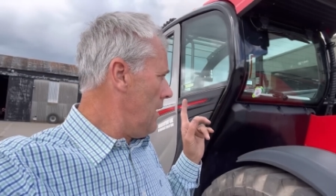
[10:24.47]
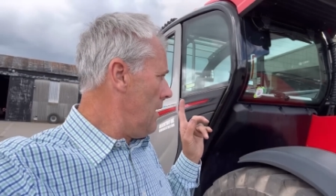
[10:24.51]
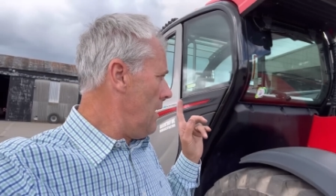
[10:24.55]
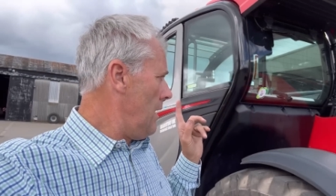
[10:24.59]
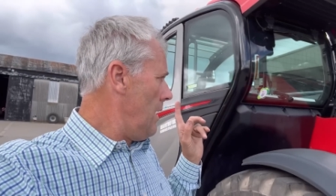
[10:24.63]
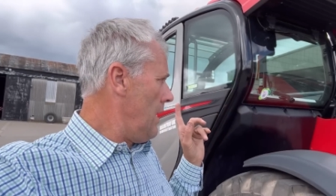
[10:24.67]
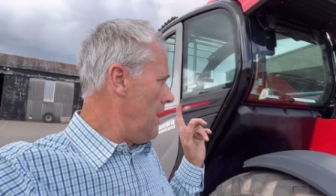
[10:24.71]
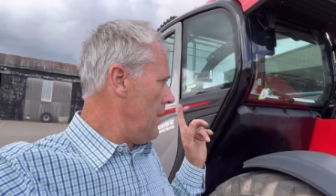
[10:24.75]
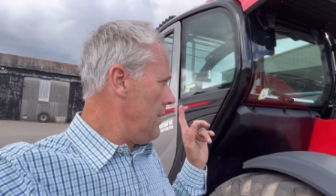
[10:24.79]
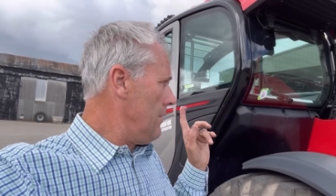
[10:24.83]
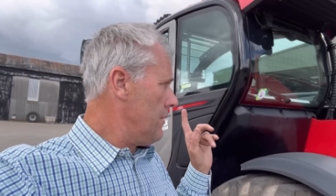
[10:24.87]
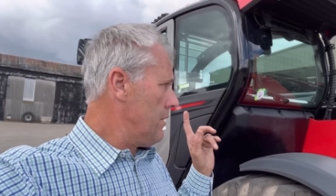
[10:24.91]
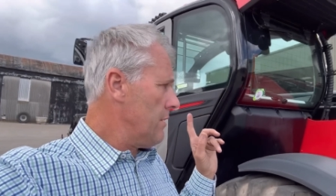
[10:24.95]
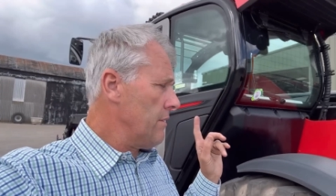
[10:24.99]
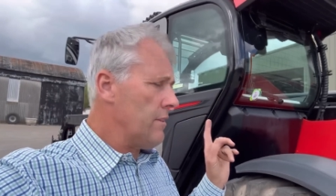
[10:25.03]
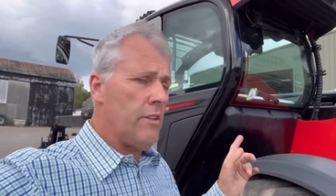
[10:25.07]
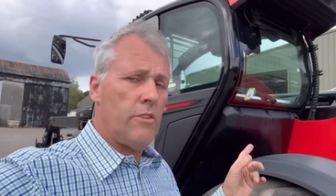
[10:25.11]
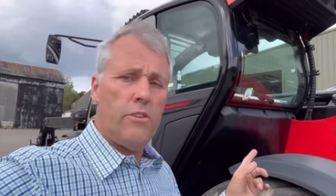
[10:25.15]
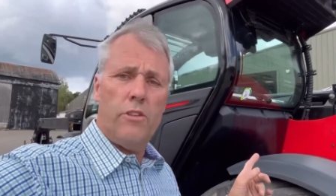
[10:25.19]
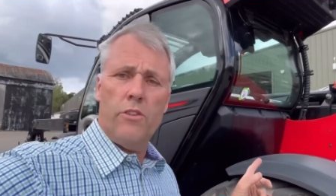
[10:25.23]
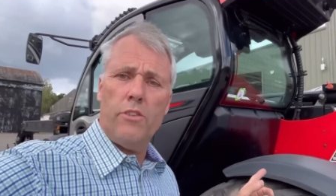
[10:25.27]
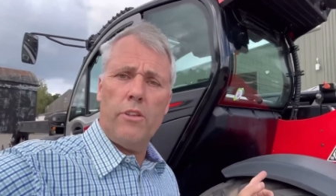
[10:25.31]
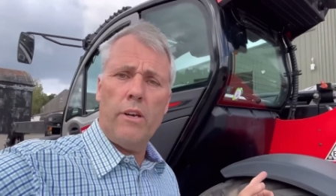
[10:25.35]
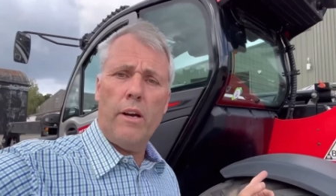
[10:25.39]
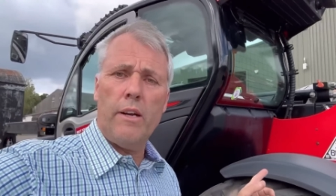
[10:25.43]
and
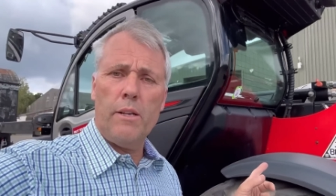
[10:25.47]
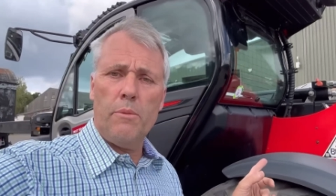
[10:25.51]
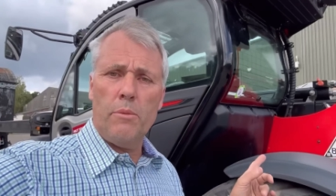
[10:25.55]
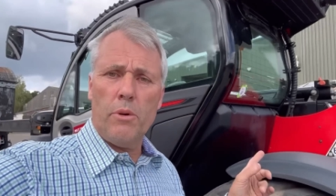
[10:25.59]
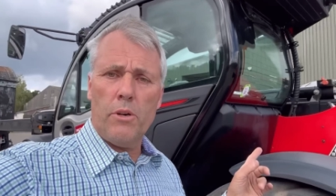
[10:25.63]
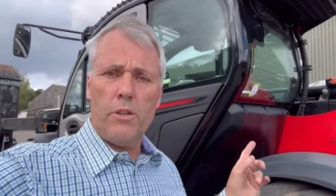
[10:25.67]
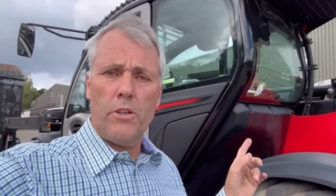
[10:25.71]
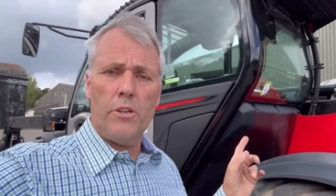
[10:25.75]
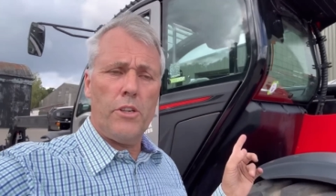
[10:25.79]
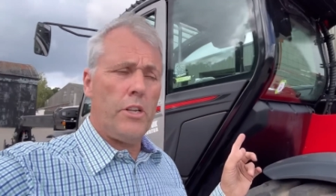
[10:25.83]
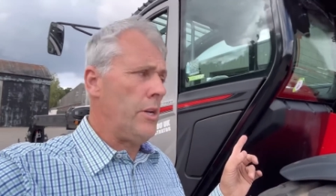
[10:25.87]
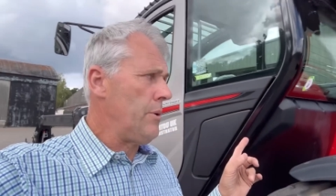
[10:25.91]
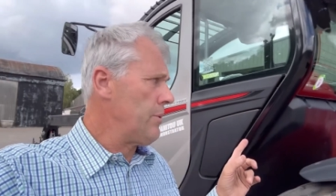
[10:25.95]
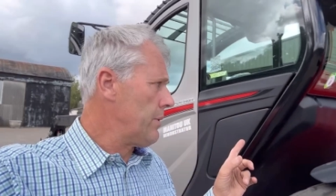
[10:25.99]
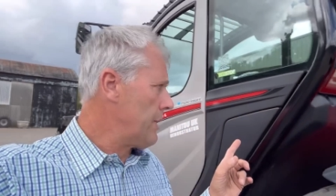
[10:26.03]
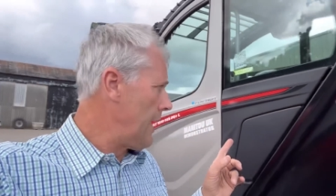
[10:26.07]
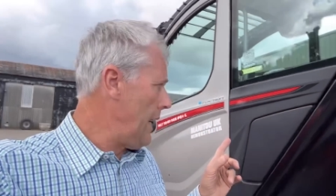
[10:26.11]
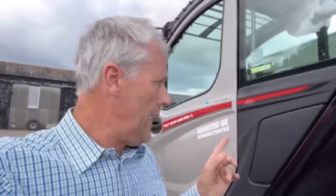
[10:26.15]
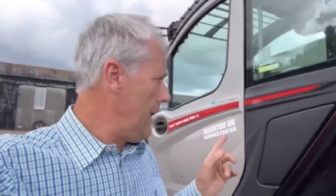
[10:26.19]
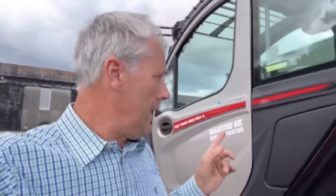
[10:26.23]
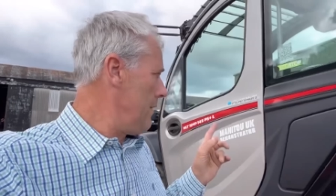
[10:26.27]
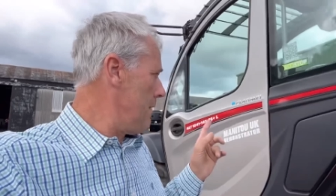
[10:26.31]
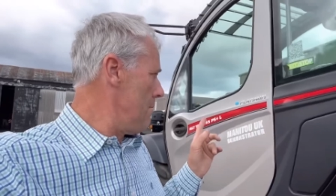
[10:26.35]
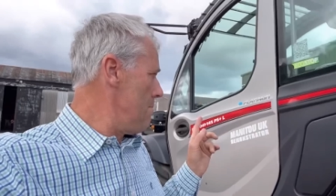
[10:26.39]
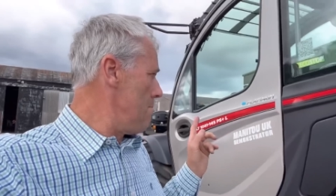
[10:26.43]
this is the only one in the UK
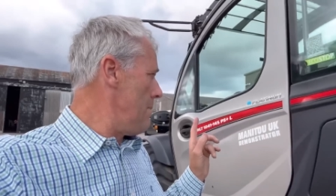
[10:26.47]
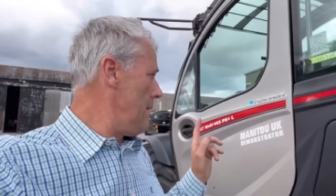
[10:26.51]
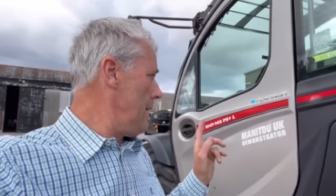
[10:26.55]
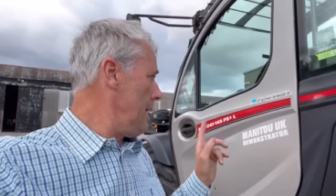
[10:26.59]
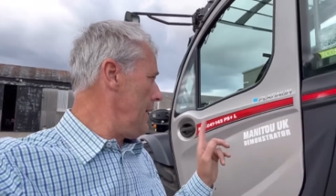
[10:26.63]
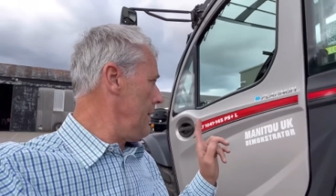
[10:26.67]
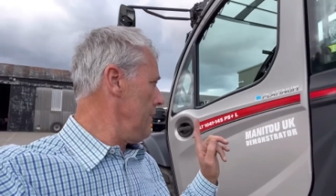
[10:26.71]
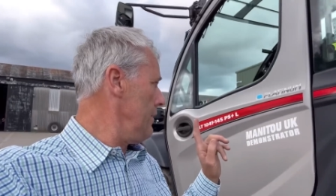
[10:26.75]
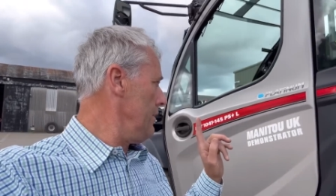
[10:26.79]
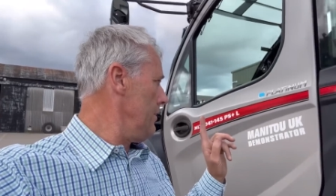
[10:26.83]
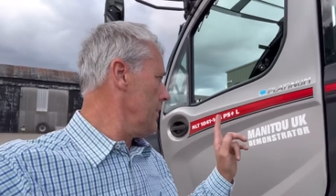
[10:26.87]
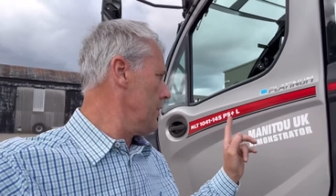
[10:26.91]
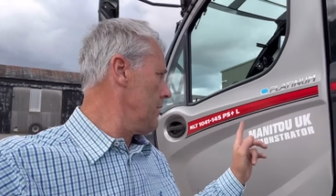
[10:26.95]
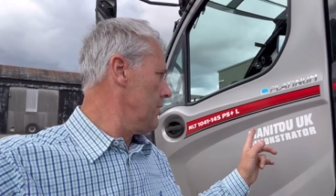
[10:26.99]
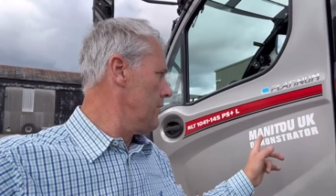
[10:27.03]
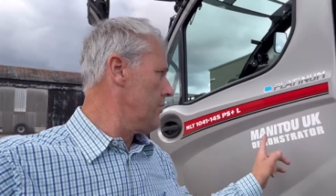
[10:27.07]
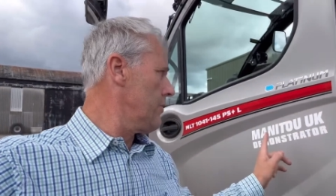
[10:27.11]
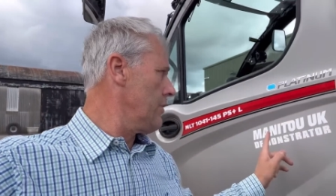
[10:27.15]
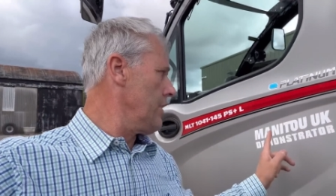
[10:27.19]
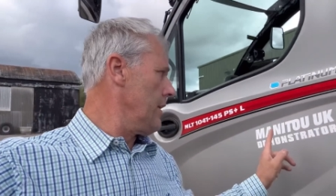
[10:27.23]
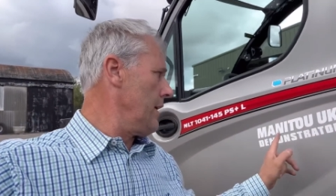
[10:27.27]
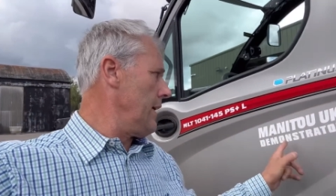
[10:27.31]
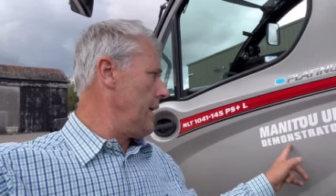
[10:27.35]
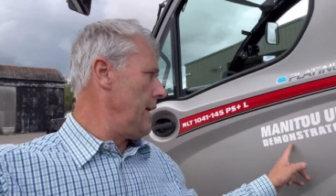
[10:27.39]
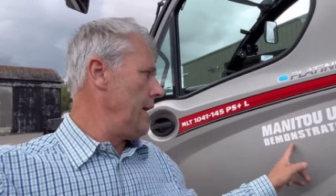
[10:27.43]
at the minute you can
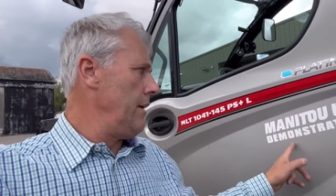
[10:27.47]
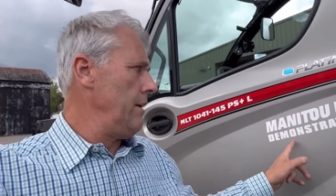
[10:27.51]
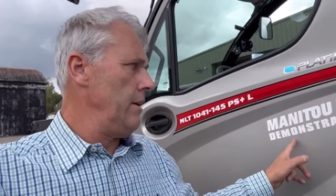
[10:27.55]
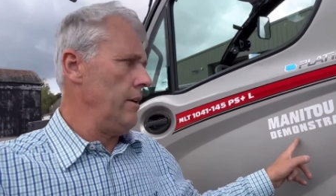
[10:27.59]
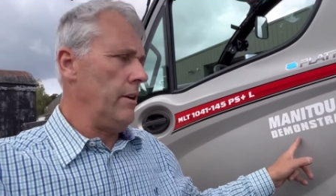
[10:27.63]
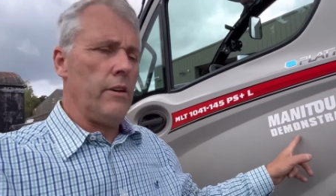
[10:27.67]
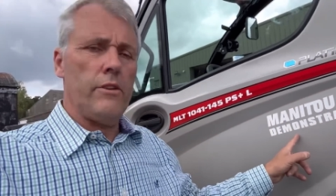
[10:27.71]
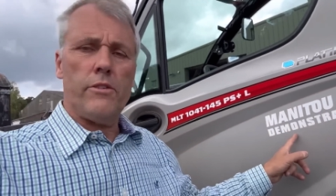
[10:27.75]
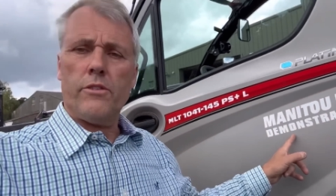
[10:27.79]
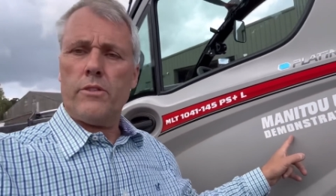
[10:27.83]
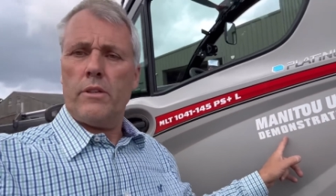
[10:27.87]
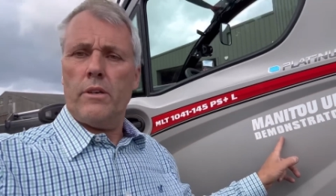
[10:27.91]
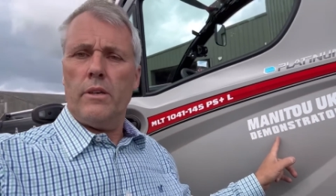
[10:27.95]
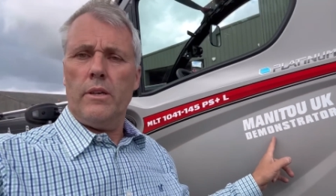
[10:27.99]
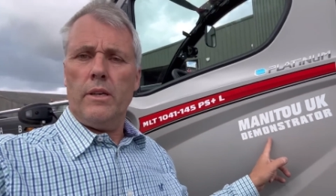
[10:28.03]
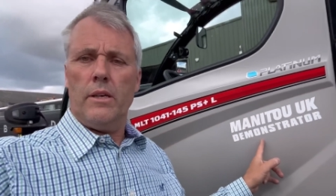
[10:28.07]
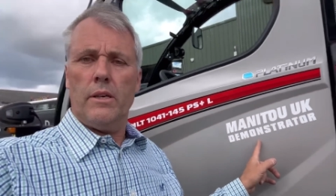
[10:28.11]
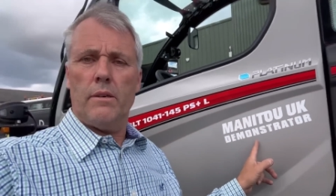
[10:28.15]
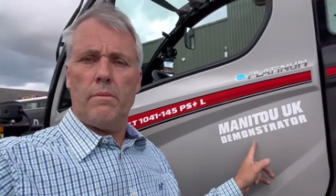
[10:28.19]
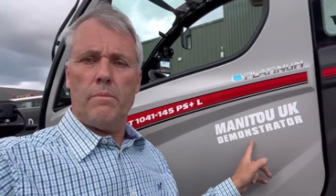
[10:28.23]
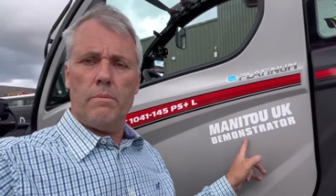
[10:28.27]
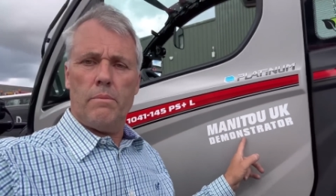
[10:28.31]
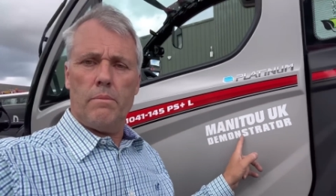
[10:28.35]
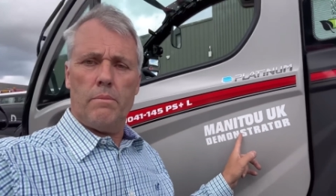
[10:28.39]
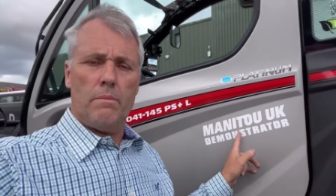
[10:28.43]
see here it's the
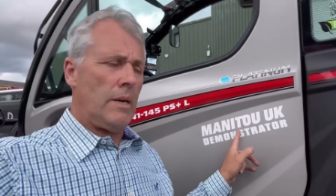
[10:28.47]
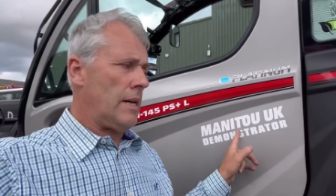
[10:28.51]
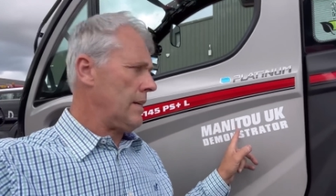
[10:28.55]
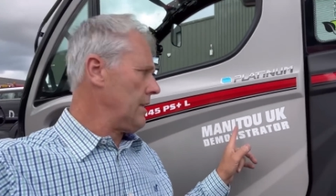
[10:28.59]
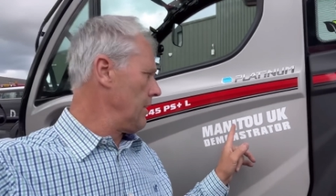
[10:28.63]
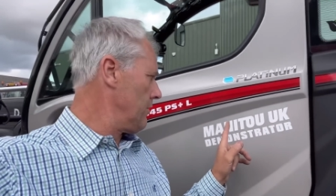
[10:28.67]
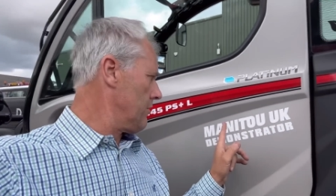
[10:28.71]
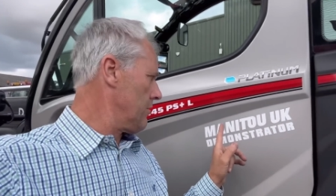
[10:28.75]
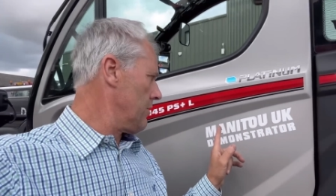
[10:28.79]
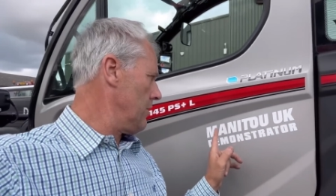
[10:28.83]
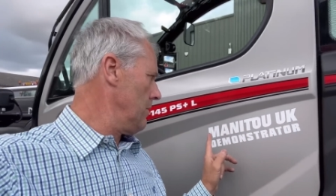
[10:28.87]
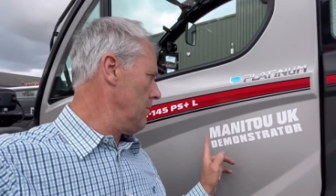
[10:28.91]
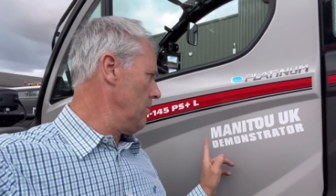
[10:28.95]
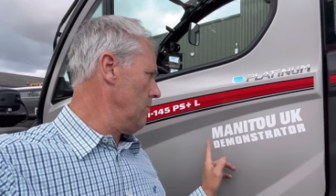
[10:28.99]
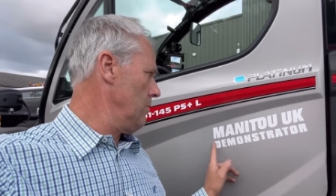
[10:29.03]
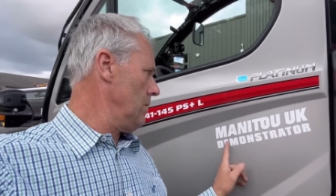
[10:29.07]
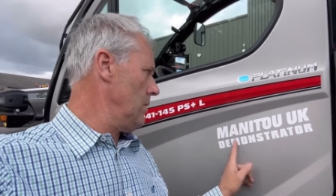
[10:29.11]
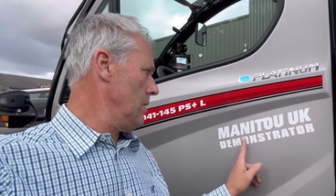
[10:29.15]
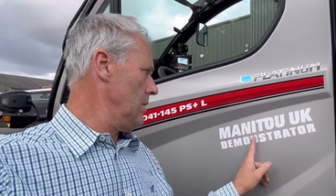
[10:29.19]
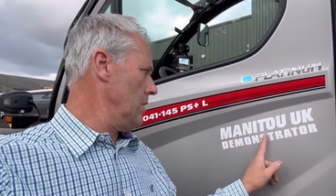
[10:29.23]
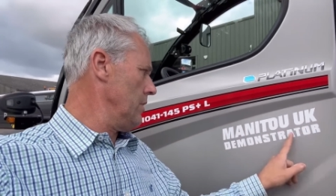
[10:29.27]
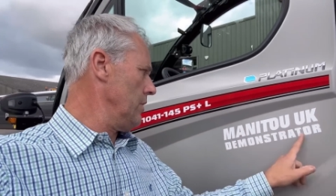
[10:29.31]
Manitou uh,